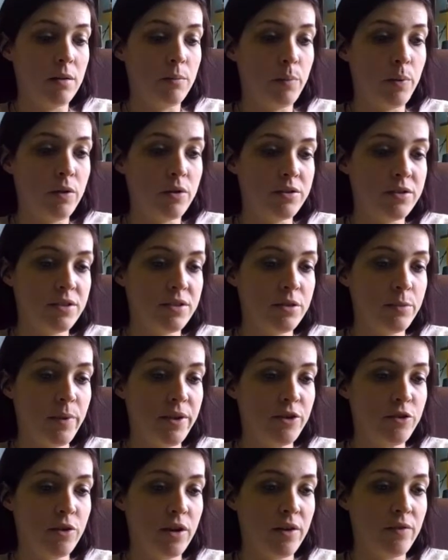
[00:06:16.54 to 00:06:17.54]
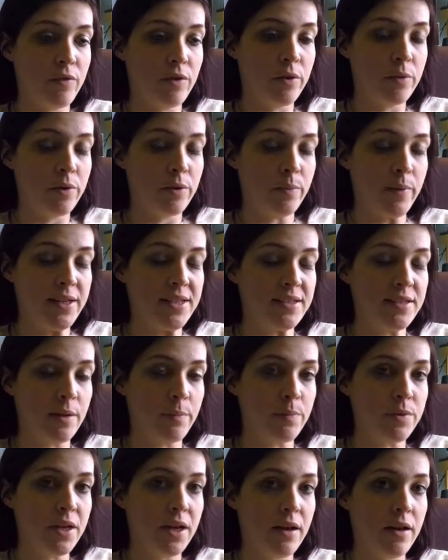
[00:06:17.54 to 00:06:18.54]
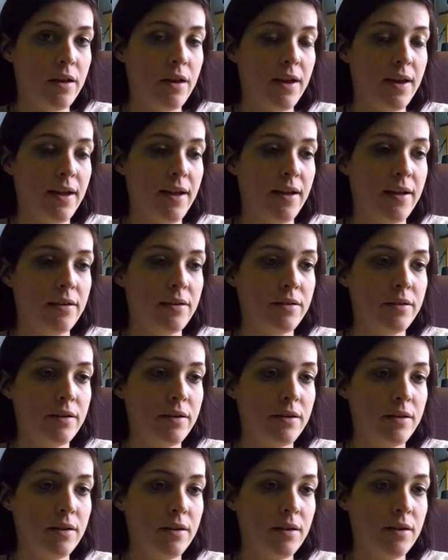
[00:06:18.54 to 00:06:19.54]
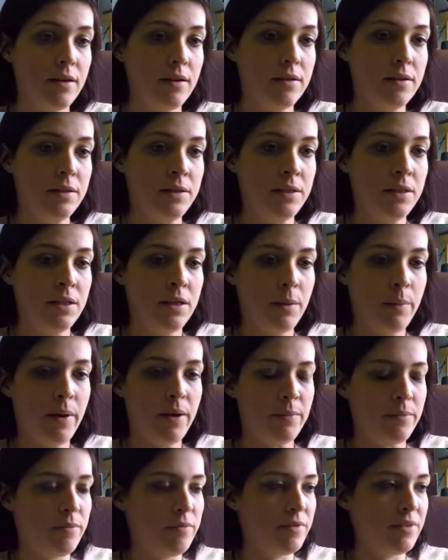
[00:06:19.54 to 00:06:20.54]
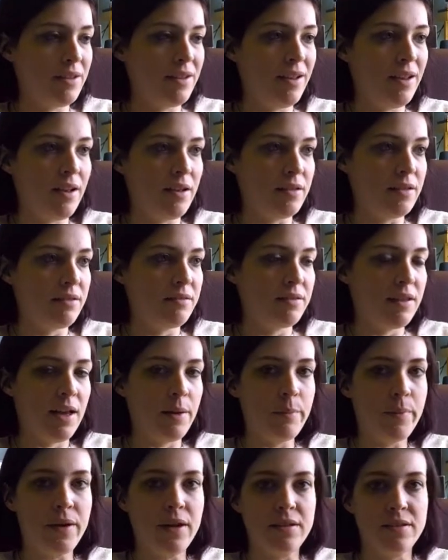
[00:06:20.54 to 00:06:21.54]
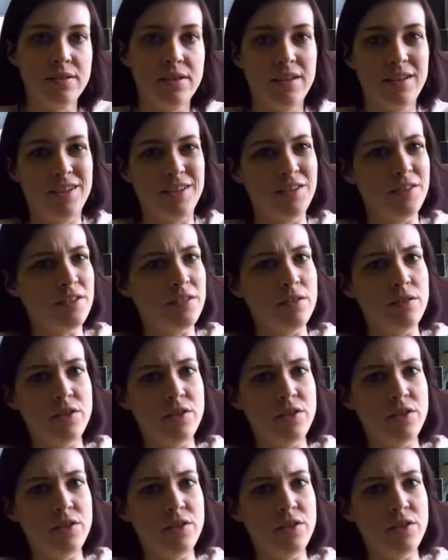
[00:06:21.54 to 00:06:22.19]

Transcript: pulls into my driveway with my stepdad at about 10 minutes later.